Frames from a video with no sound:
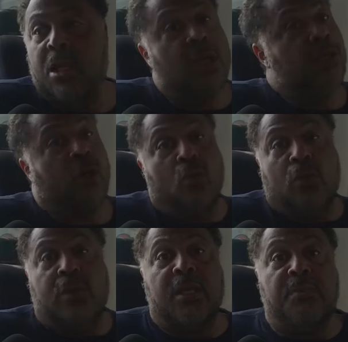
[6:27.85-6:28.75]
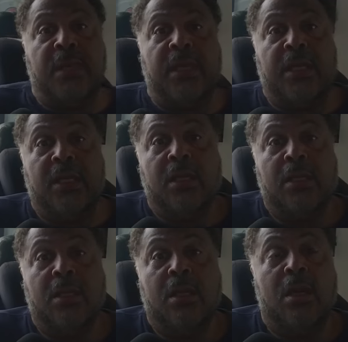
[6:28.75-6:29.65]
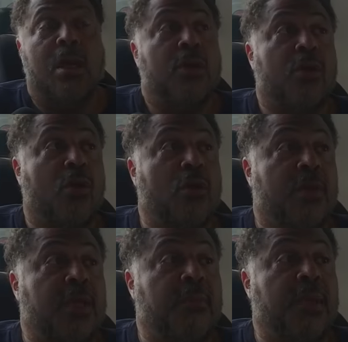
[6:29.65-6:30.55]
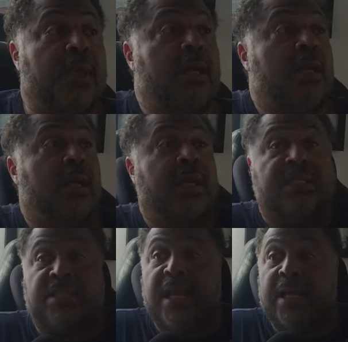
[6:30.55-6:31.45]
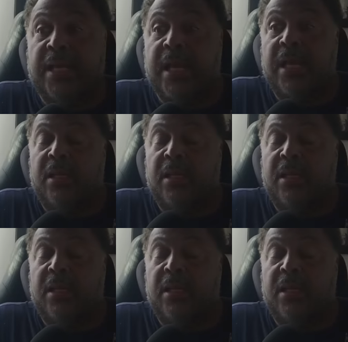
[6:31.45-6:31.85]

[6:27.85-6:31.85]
Don't look at me. Don't look at me. It's that guy.